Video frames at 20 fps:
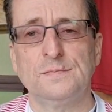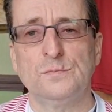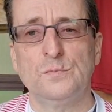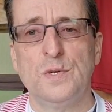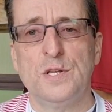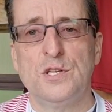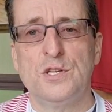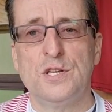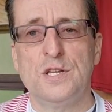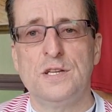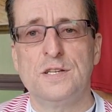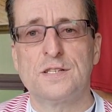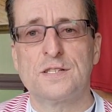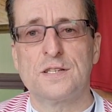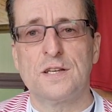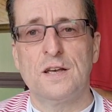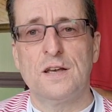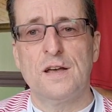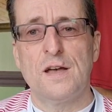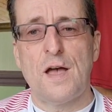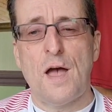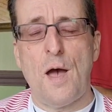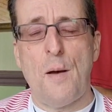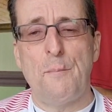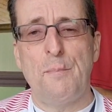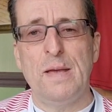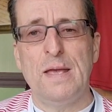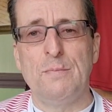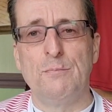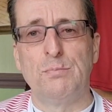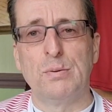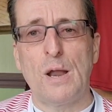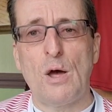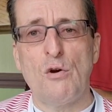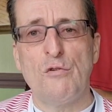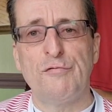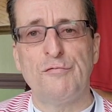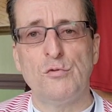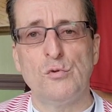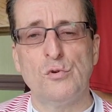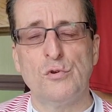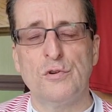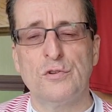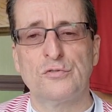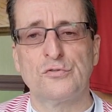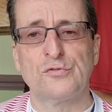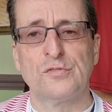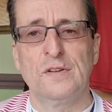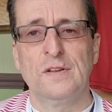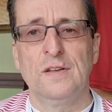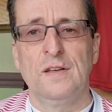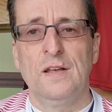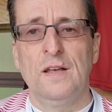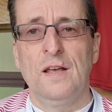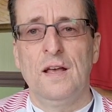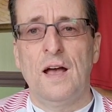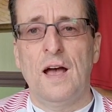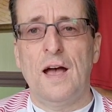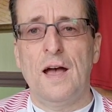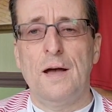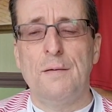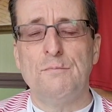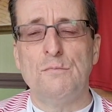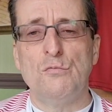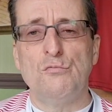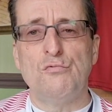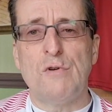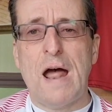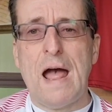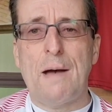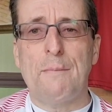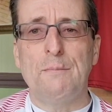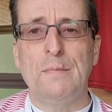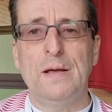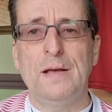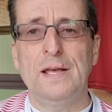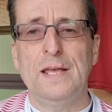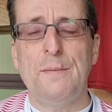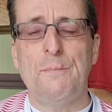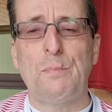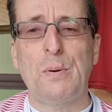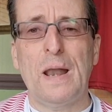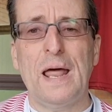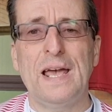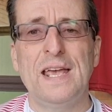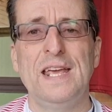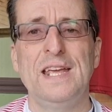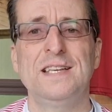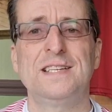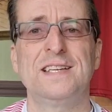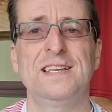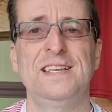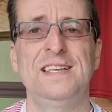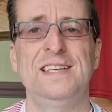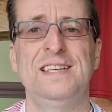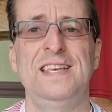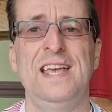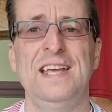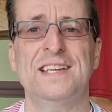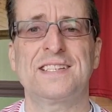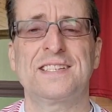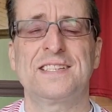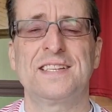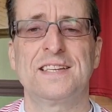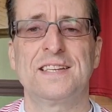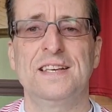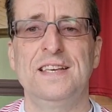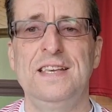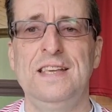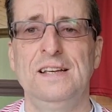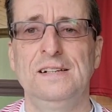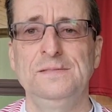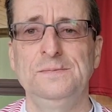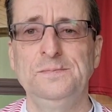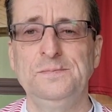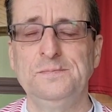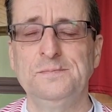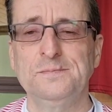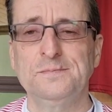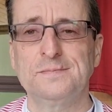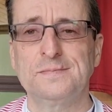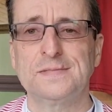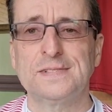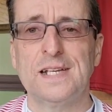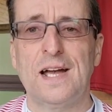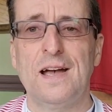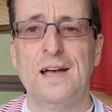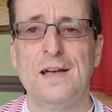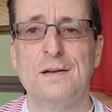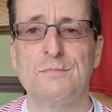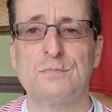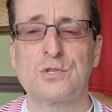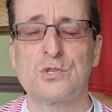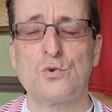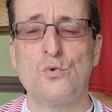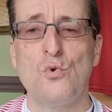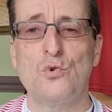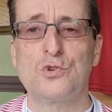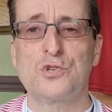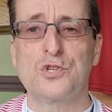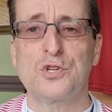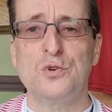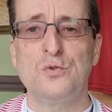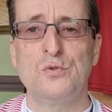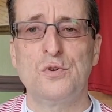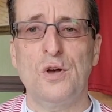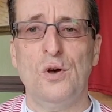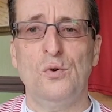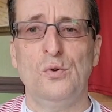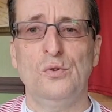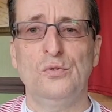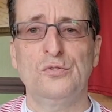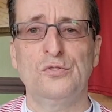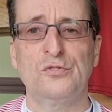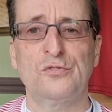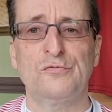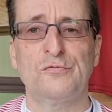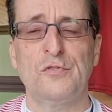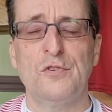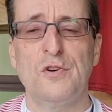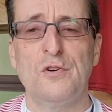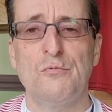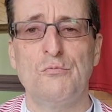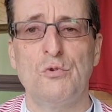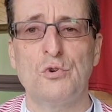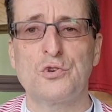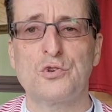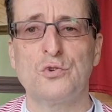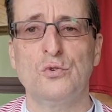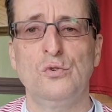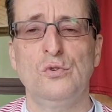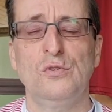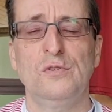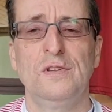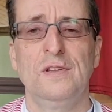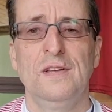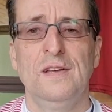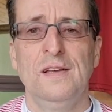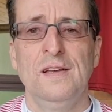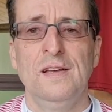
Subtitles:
which is a big blow for us. Ram, he played yesterday, scored 2 goals for Walsall.